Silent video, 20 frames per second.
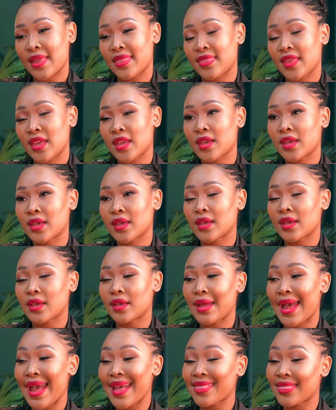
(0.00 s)
think
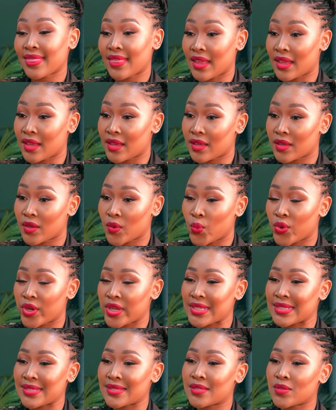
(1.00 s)
we
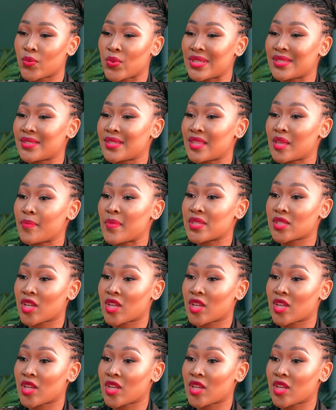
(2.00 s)
see them as